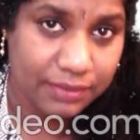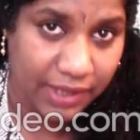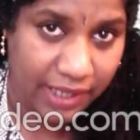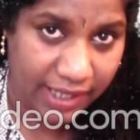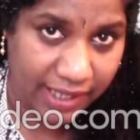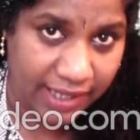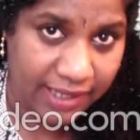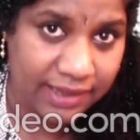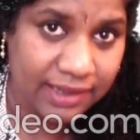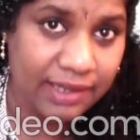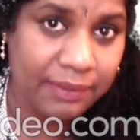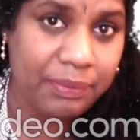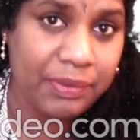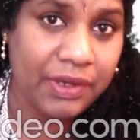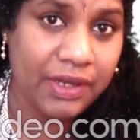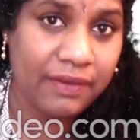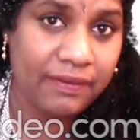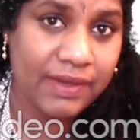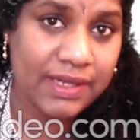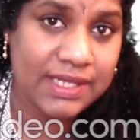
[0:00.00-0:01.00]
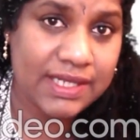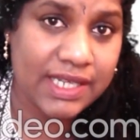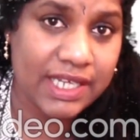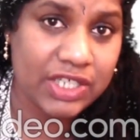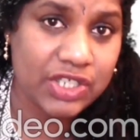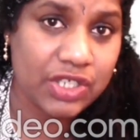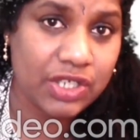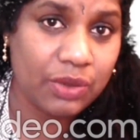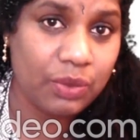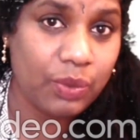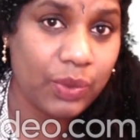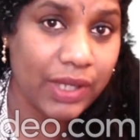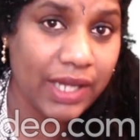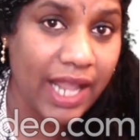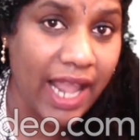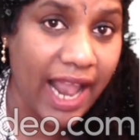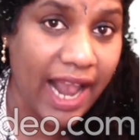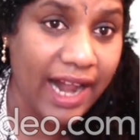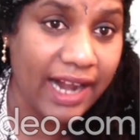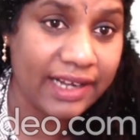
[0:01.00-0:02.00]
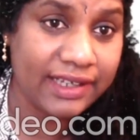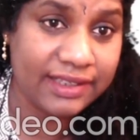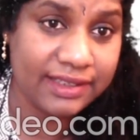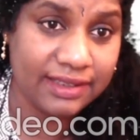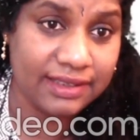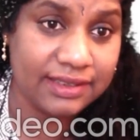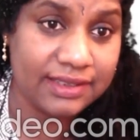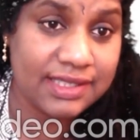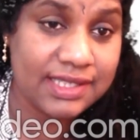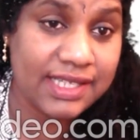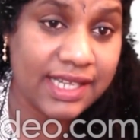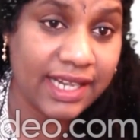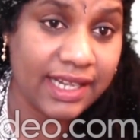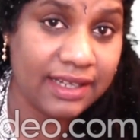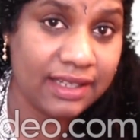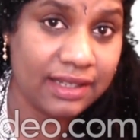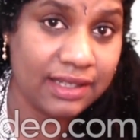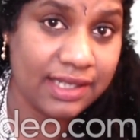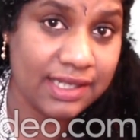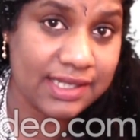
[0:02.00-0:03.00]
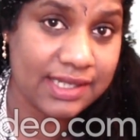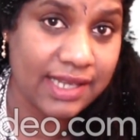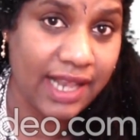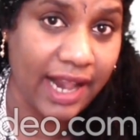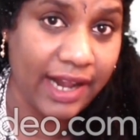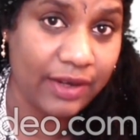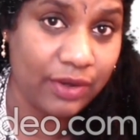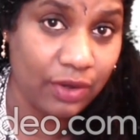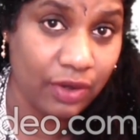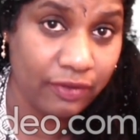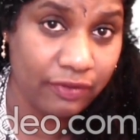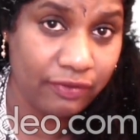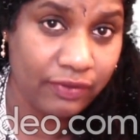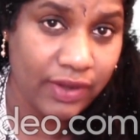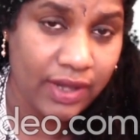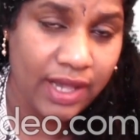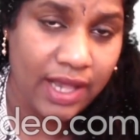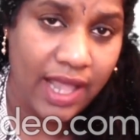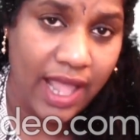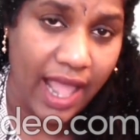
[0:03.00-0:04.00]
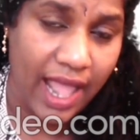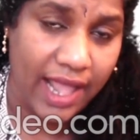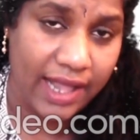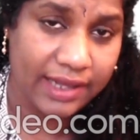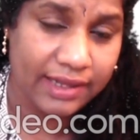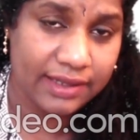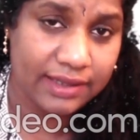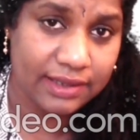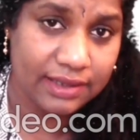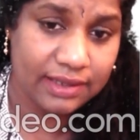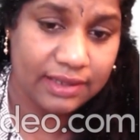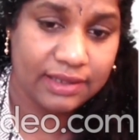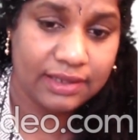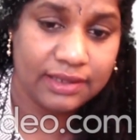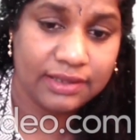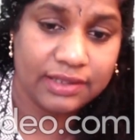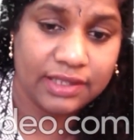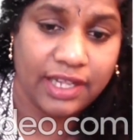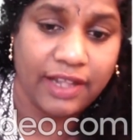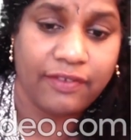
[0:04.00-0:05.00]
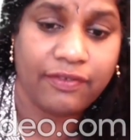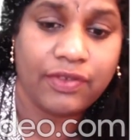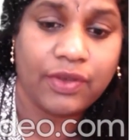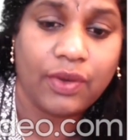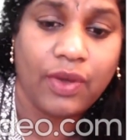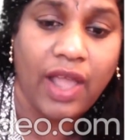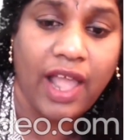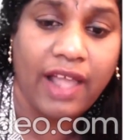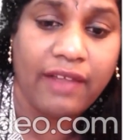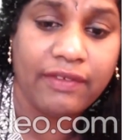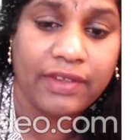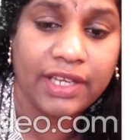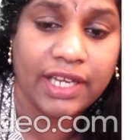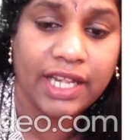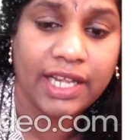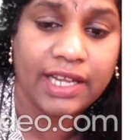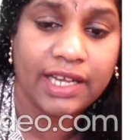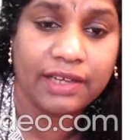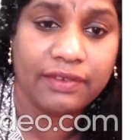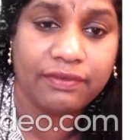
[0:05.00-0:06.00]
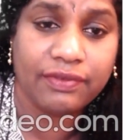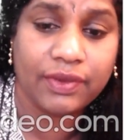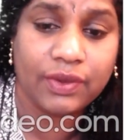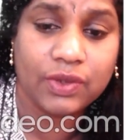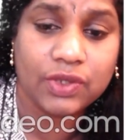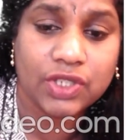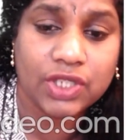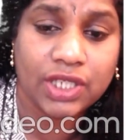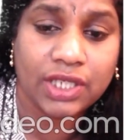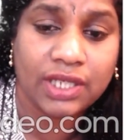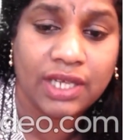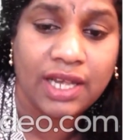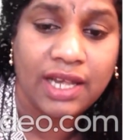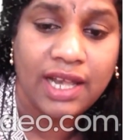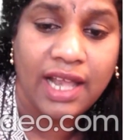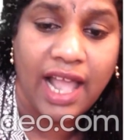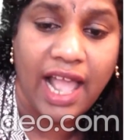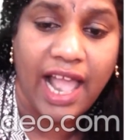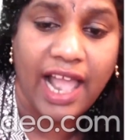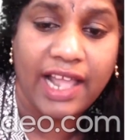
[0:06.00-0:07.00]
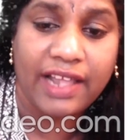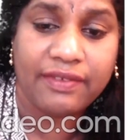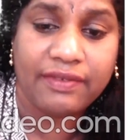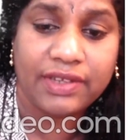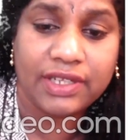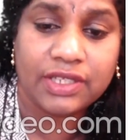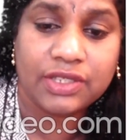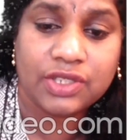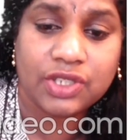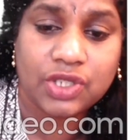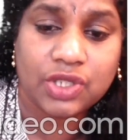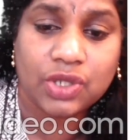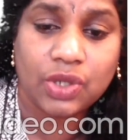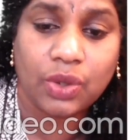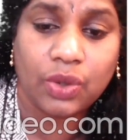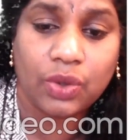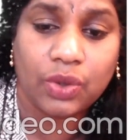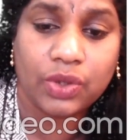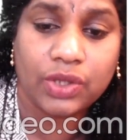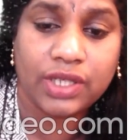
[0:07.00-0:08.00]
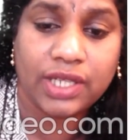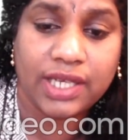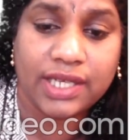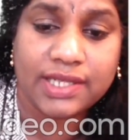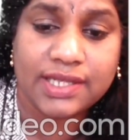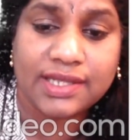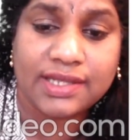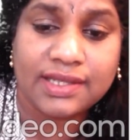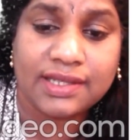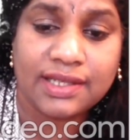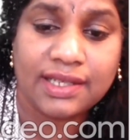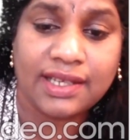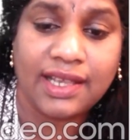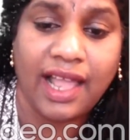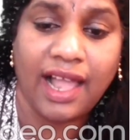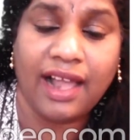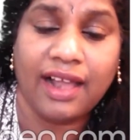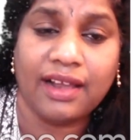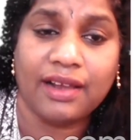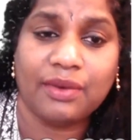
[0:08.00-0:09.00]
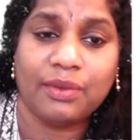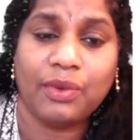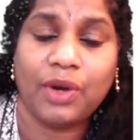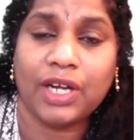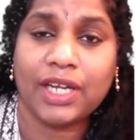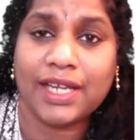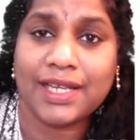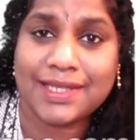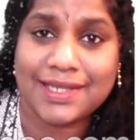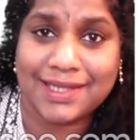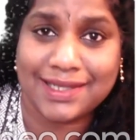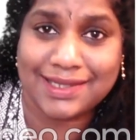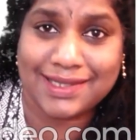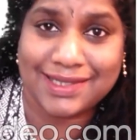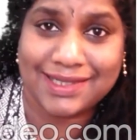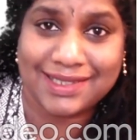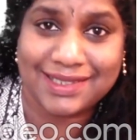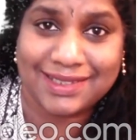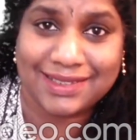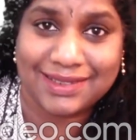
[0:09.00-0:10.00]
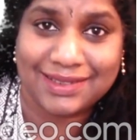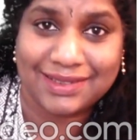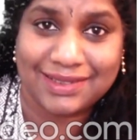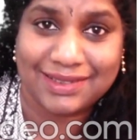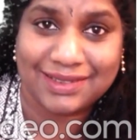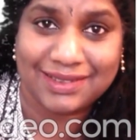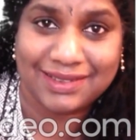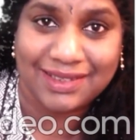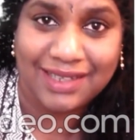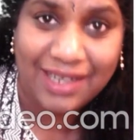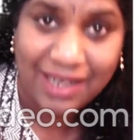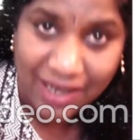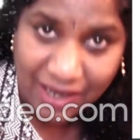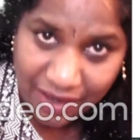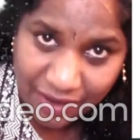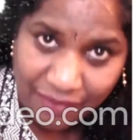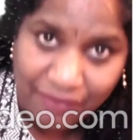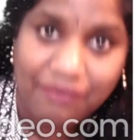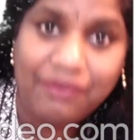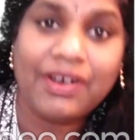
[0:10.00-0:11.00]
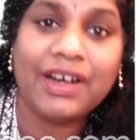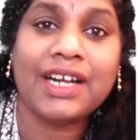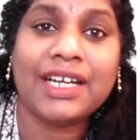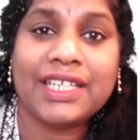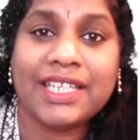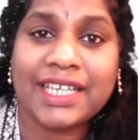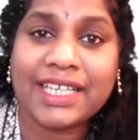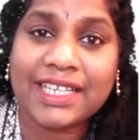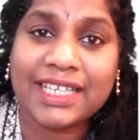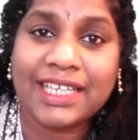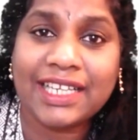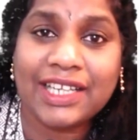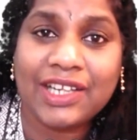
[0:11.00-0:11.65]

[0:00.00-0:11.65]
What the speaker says: In the previous session we had seen this kind of angle. If you have any confusion, I will show this. Yeah, what is it? Vertically